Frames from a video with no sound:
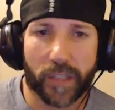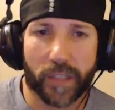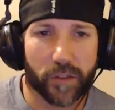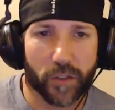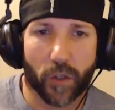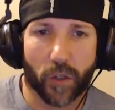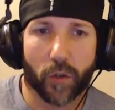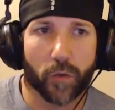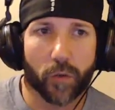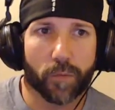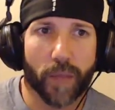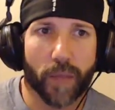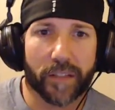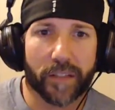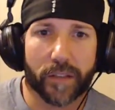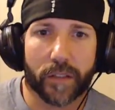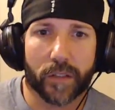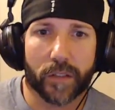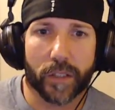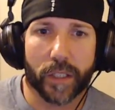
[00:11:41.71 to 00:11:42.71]
And so
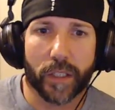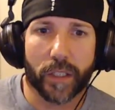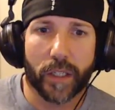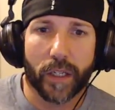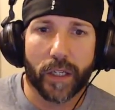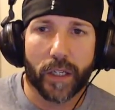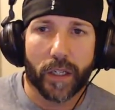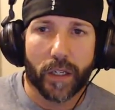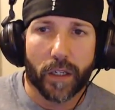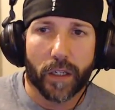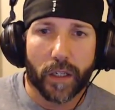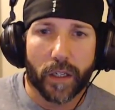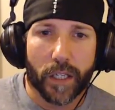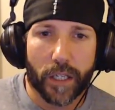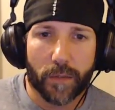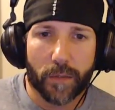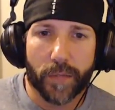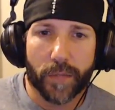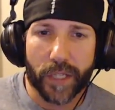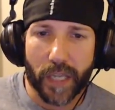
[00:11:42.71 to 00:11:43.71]
basically,
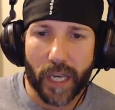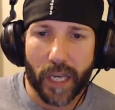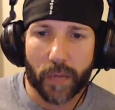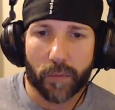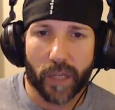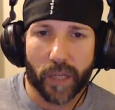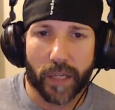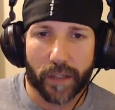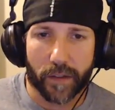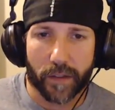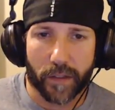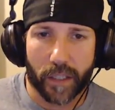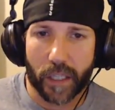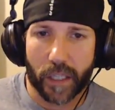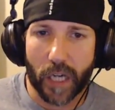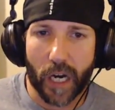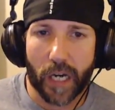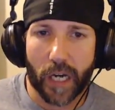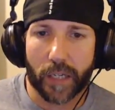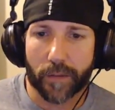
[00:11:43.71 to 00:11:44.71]
he became like the
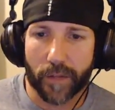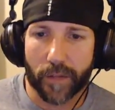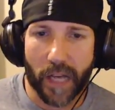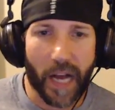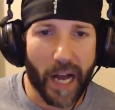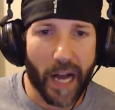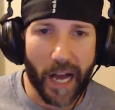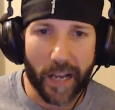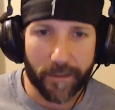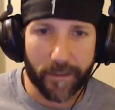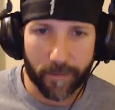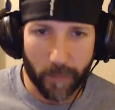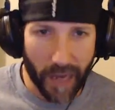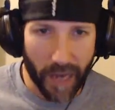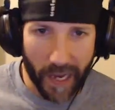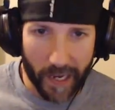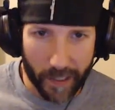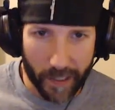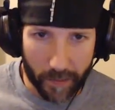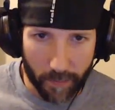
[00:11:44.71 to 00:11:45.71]
god of the hive
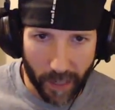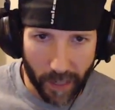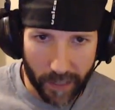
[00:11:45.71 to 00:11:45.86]
mind,